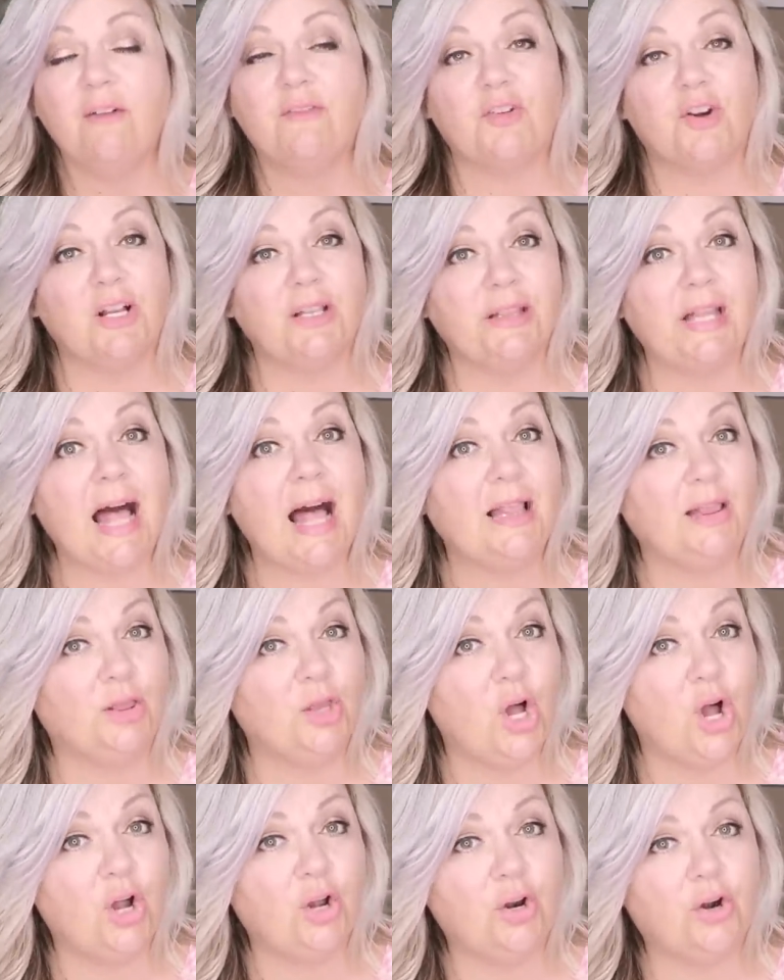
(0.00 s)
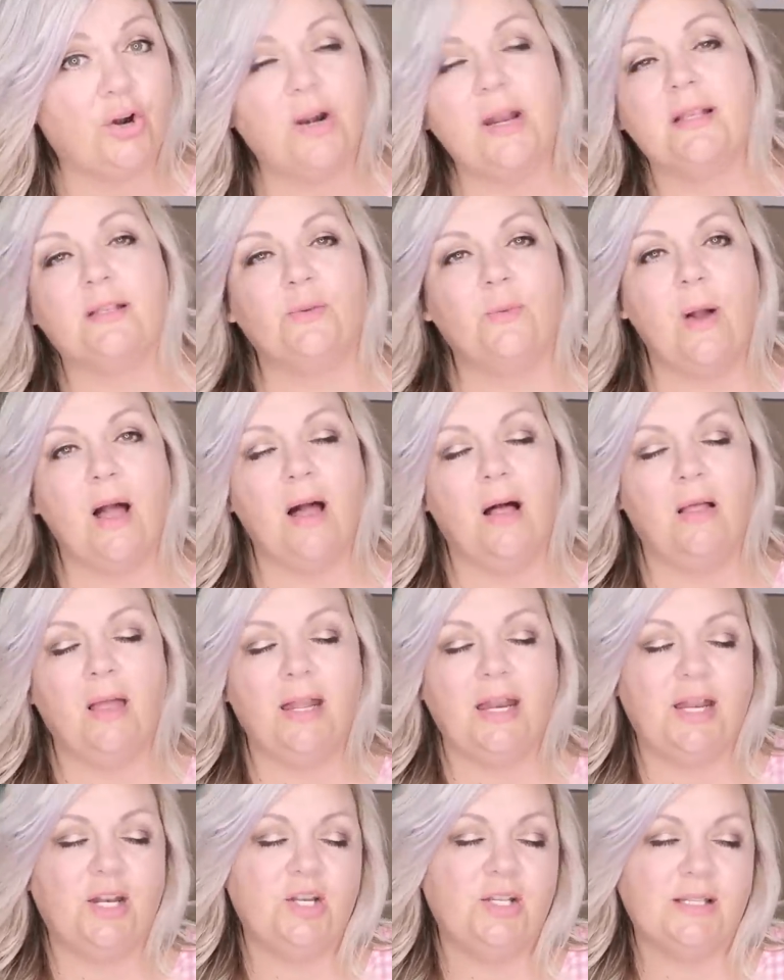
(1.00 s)
for a lot longer as well.
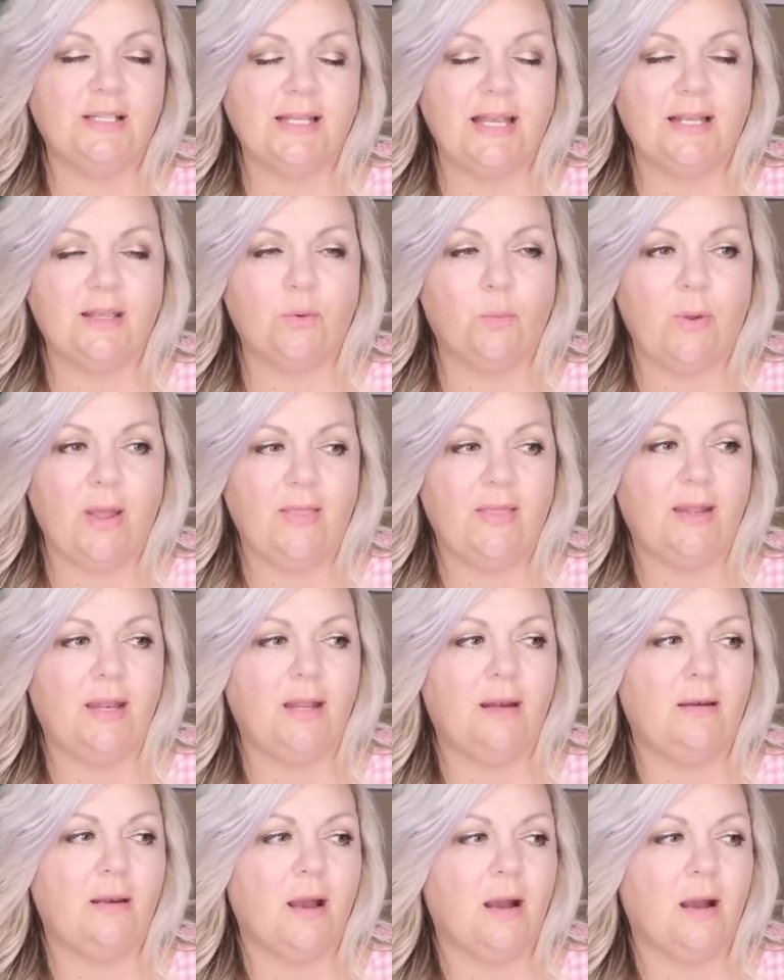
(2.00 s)
And I just like the way that it